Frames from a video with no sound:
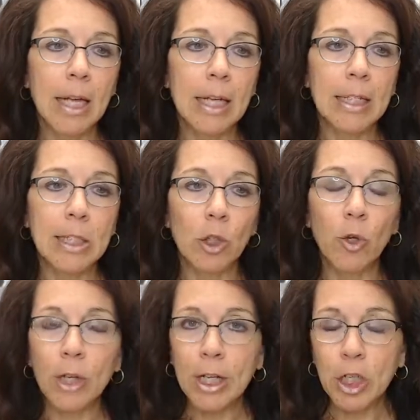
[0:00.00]
It's
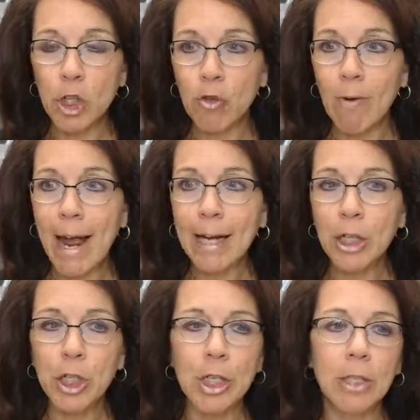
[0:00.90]
learning
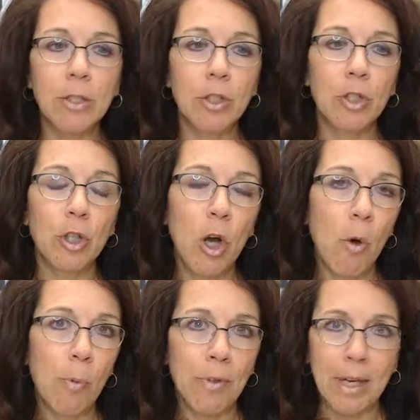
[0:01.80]
strategies to
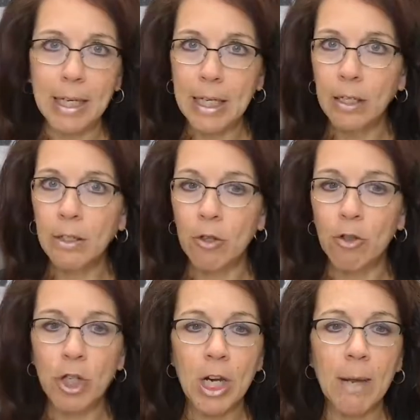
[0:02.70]
cope with any guilt
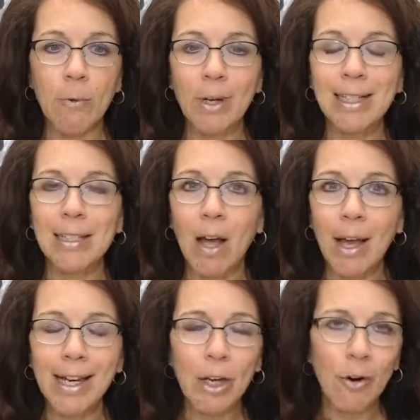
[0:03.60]
or shame or
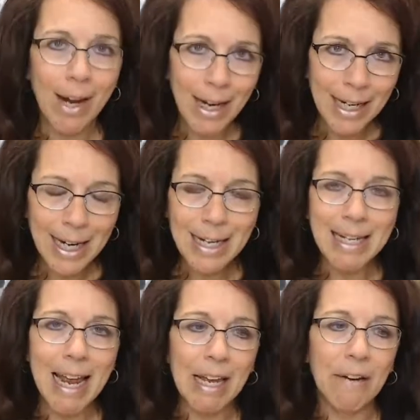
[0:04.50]
anxiety or any
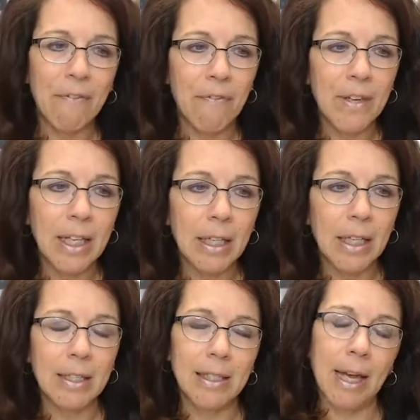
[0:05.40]
negative
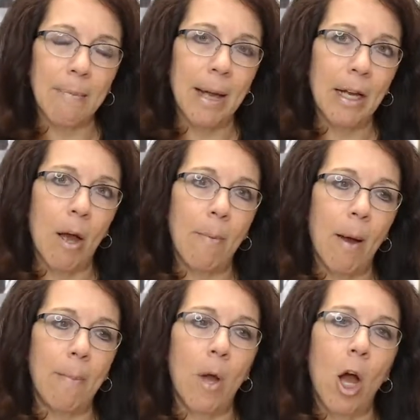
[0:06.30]
feelings that might come
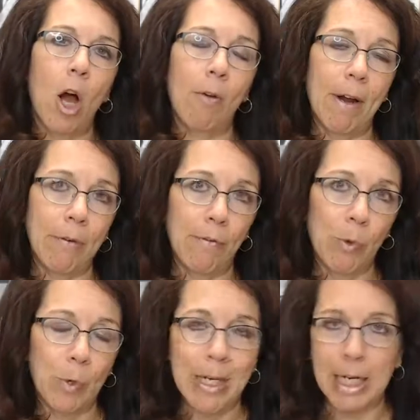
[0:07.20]
up around
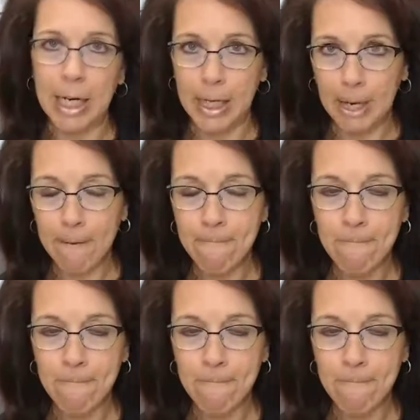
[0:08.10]
food and eating.